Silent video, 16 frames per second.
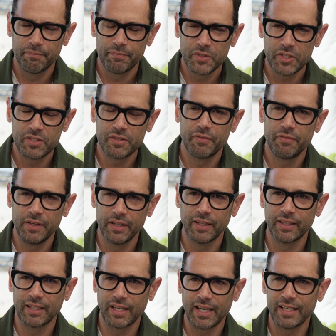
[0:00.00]
just a
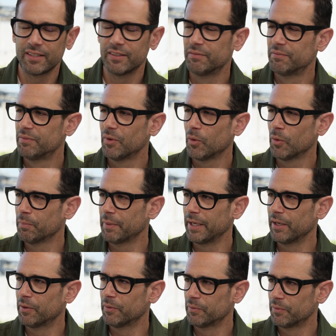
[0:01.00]
feeling that I could hold
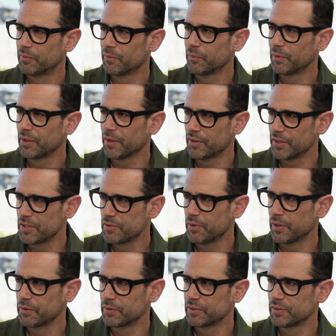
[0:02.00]
my own with all these
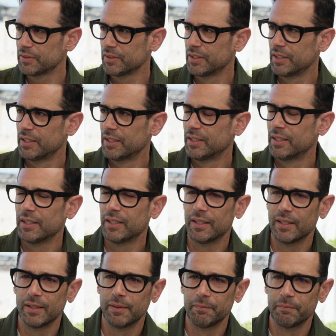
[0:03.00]
folks,
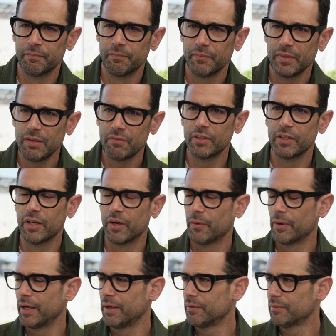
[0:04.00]
even though
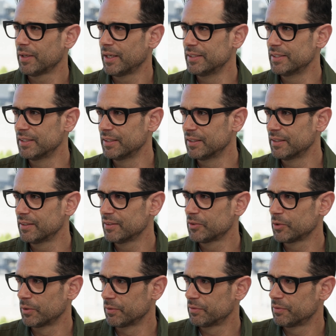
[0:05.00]
I didn't
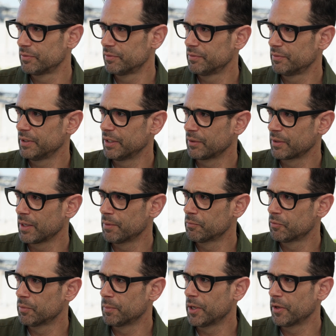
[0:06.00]
sort of, come
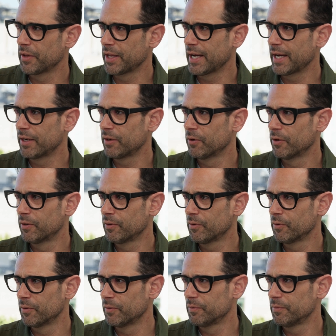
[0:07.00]
from all that
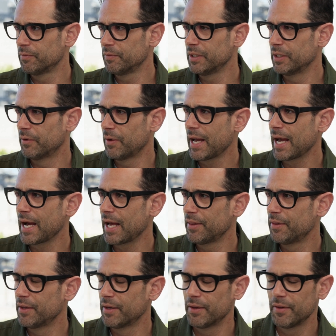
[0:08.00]
or
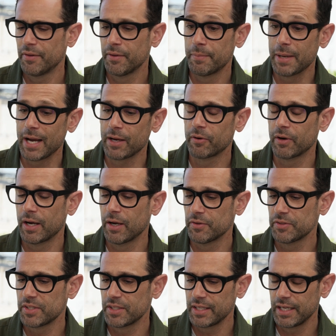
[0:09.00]
had the
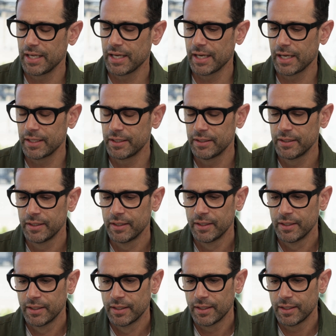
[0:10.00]
backgrounds that they had.
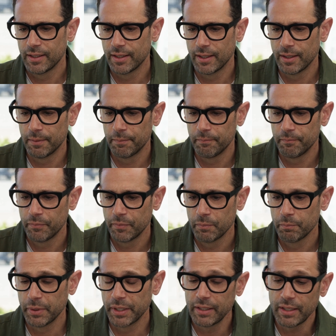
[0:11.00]

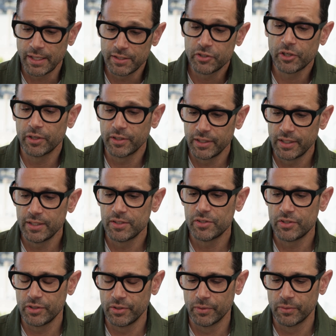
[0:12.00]
But I turned it
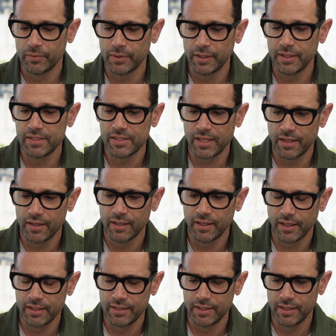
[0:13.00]
into, at least I think
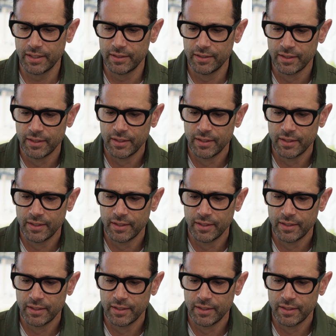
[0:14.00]
I did,